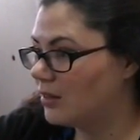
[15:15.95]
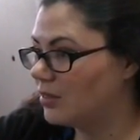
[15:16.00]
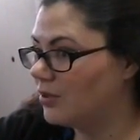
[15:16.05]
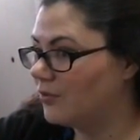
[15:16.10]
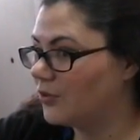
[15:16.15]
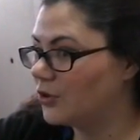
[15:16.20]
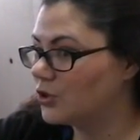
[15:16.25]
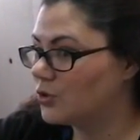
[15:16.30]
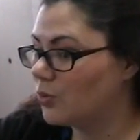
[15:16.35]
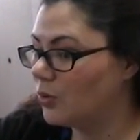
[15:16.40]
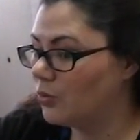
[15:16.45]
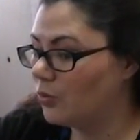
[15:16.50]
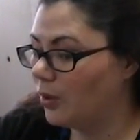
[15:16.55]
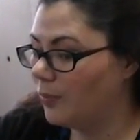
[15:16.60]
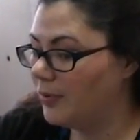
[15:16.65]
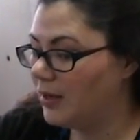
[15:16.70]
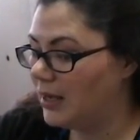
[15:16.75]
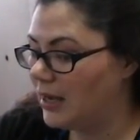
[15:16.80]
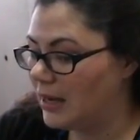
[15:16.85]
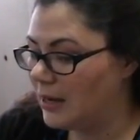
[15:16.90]
The first one will
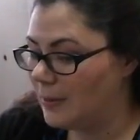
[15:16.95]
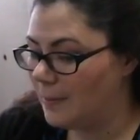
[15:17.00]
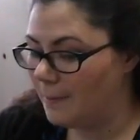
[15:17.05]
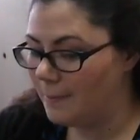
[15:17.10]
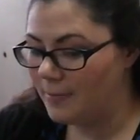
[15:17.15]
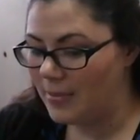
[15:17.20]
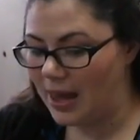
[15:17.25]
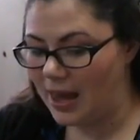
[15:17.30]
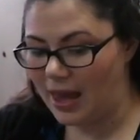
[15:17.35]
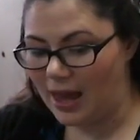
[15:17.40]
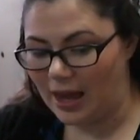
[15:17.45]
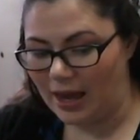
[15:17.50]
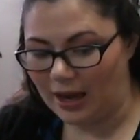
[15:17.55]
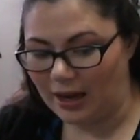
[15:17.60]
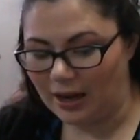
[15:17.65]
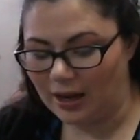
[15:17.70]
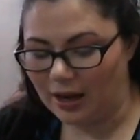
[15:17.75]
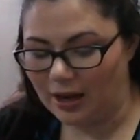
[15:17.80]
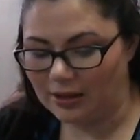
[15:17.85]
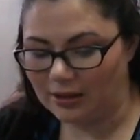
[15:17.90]
be in
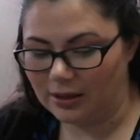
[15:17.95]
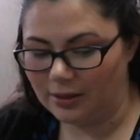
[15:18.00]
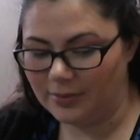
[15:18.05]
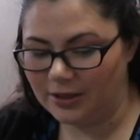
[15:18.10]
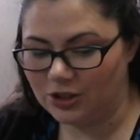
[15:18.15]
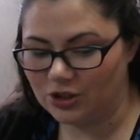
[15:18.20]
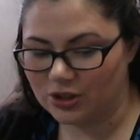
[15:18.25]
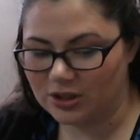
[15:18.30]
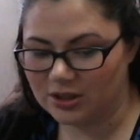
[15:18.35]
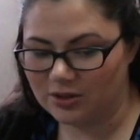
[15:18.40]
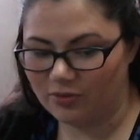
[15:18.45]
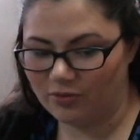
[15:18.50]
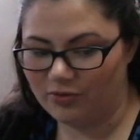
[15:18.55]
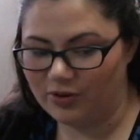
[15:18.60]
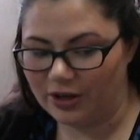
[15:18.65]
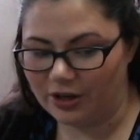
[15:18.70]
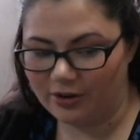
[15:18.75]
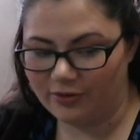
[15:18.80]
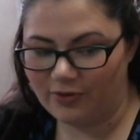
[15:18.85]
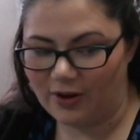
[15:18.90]
May, and let me just
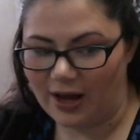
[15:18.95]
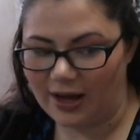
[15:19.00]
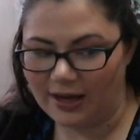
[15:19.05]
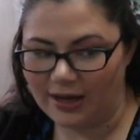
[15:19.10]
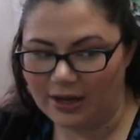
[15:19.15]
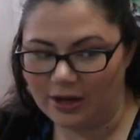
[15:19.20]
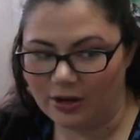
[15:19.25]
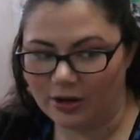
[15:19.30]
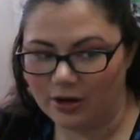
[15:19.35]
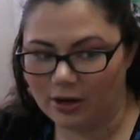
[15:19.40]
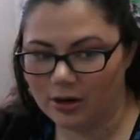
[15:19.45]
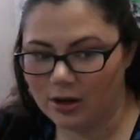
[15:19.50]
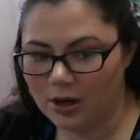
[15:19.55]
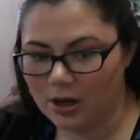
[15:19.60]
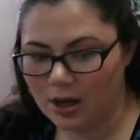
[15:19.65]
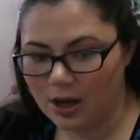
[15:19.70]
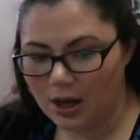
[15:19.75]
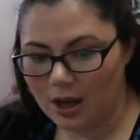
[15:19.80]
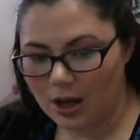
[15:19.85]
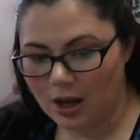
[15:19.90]
verify here.
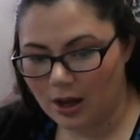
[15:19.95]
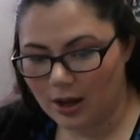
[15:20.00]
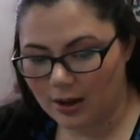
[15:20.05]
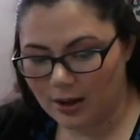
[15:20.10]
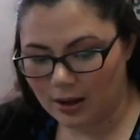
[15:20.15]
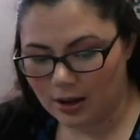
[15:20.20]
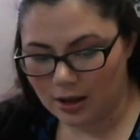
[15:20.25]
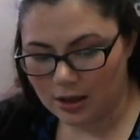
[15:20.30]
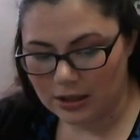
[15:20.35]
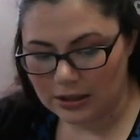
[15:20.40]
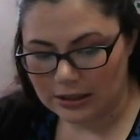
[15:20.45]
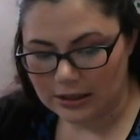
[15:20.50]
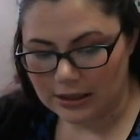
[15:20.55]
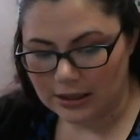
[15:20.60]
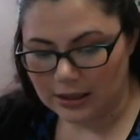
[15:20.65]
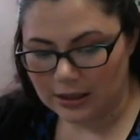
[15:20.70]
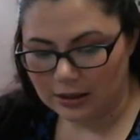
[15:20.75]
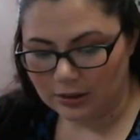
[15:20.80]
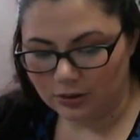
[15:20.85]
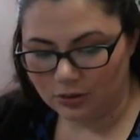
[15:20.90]
The date?
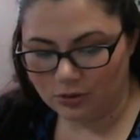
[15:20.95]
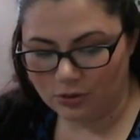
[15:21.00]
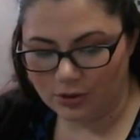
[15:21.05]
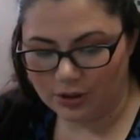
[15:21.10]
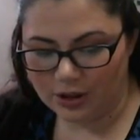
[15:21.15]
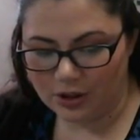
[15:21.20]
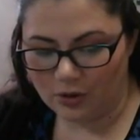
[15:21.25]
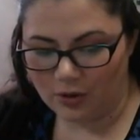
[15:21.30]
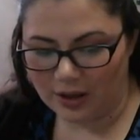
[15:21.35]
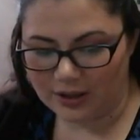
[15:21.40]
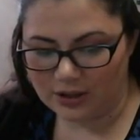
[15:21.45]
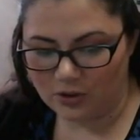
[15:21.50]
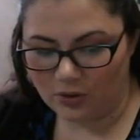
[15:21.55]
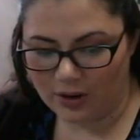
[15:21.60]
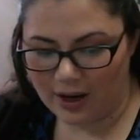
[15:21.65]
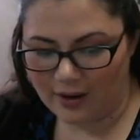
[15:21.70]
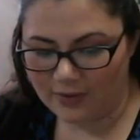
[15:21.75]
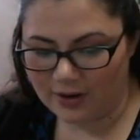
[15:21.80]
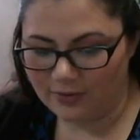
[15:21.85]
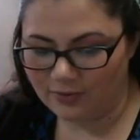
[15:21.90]
Oh, you know, I
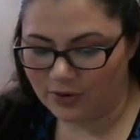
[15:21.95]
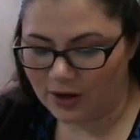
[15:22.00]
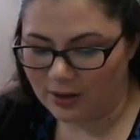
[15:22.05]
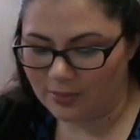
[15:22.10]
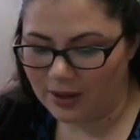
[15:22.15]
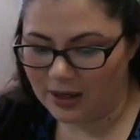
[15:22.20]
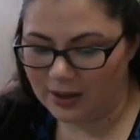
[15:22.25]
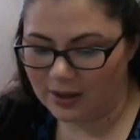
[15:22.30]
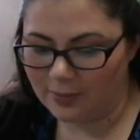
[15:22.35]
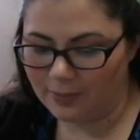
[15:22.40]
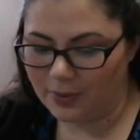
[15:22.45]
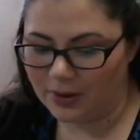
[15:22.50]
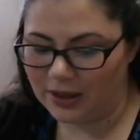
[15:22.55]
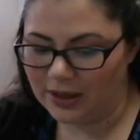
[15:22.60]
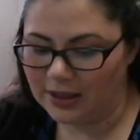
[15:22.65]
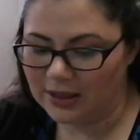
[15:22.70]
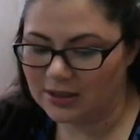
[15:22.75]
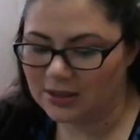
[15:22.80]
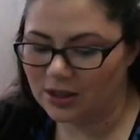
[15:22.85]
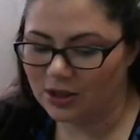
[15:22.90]
don't have it in front of me, but
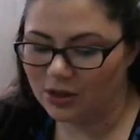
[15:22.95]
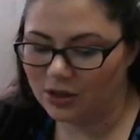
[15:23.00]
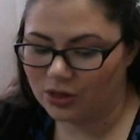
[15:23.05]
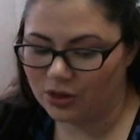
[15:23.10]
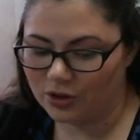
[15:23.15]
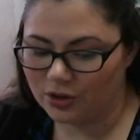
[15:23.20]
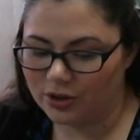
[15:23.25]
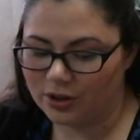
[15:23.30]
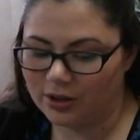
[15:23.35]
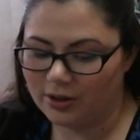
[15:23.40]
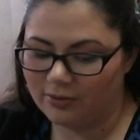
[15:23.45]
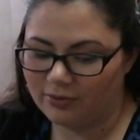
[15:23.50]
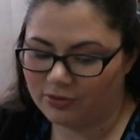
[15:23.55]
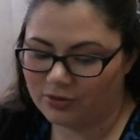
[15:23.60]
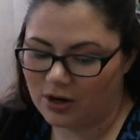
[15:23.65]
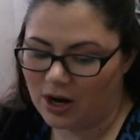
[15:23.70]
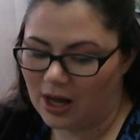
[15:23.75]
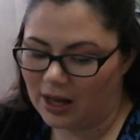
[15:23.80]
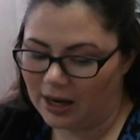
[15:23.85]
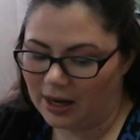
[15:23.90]
it is the third
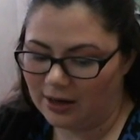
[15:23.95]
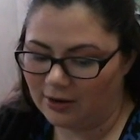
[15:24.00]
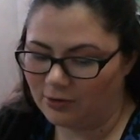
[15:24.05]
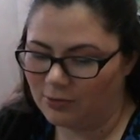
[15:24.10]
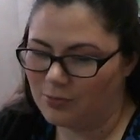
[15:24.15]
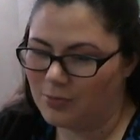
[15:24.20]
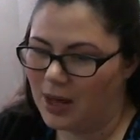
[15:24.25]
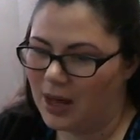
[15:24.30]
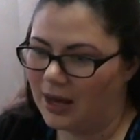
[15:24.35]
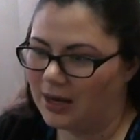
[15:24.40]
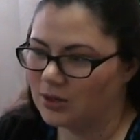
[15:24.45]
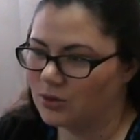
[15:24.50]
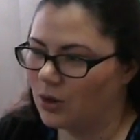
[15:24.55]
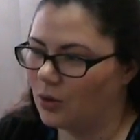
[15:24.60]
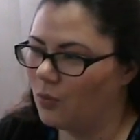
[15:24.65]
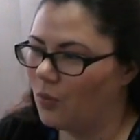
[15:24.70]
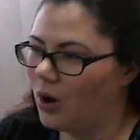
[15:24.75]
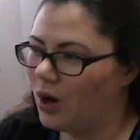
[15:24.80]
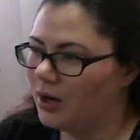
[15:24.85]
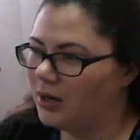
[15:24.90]
Friday of May. So
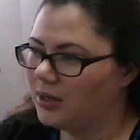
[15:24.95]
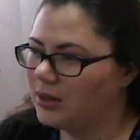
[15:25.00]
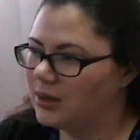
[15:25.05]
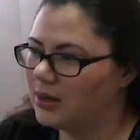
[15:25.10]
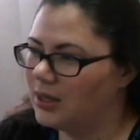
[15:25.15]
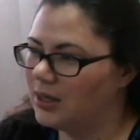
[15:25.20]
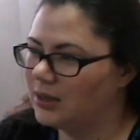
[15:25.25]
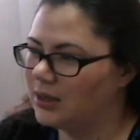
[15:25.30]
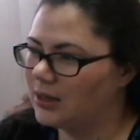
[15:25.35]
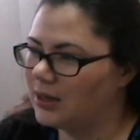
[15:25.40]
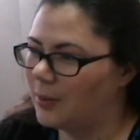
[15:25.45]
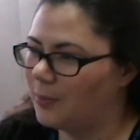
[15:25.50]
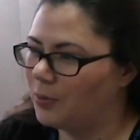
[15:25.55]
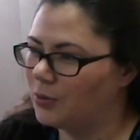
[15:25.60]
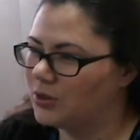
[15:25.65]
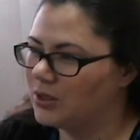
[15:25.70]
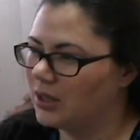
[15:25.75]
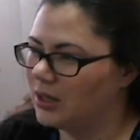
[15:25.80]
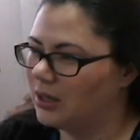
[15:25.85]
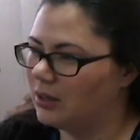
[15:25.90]
okay, I want to think fine. that that
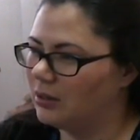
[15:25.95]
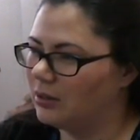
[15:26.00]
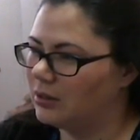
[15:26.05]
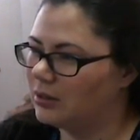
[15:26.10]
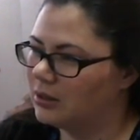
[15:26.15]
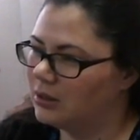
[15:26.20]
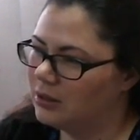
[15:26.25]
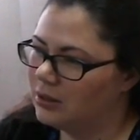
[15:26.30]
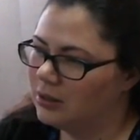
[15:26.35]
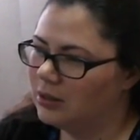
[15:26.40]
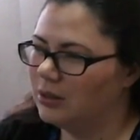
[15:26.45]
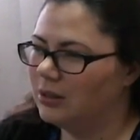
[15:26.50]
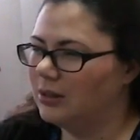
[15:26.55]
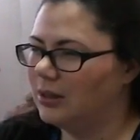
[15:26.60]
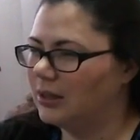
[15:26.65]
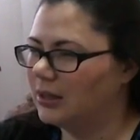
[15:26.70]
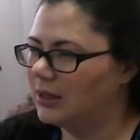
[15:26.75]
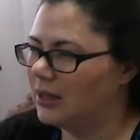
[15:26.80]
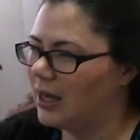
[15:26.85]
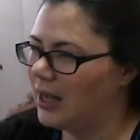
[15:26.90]
puts it at
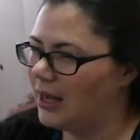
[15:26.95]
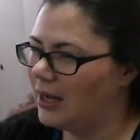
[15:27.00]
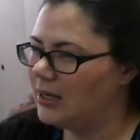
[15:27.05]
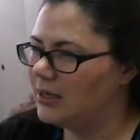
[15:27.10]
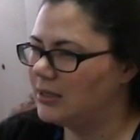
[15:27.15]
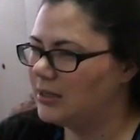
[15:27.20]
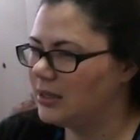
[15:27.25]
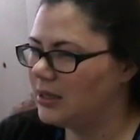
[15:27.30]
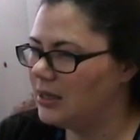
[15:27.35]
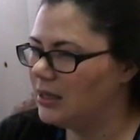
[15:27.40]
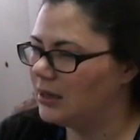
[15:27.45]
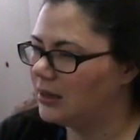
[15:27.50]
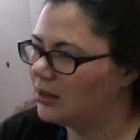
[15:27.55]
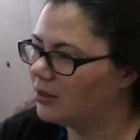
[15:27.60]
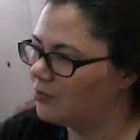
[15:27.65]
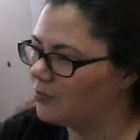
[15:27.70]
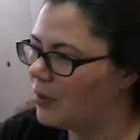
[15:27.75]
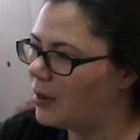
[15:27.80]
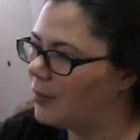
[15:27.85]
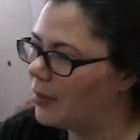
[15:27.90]
like the
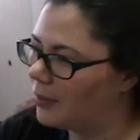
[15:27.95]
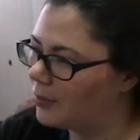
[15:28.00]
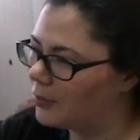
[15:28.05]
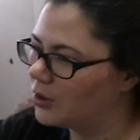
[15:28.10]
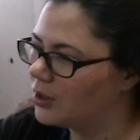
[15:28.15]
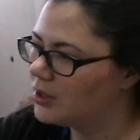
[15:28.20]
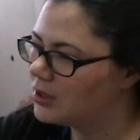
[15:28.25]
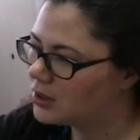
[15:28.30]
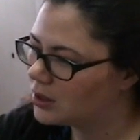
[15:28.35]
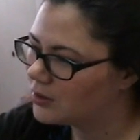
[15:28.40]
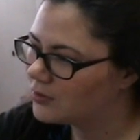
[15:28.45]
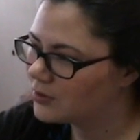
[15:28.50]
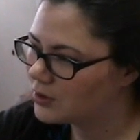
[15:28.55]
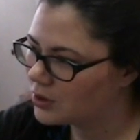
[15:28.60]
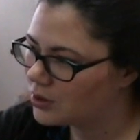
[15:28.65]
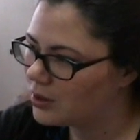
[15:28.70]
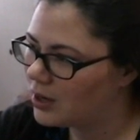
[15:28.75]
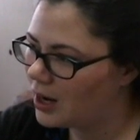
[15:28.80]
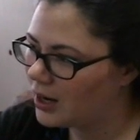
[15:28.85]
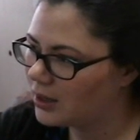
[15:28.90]
18th, if my memory serves
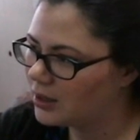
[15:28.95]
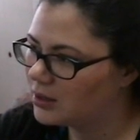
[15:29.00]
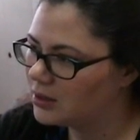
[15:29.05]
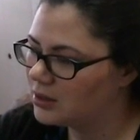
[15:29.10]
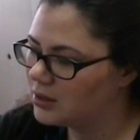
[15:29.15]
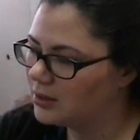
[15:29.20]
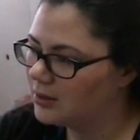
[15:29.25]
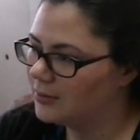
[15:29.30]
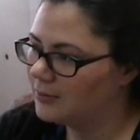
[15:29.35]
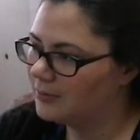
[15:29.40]
correct.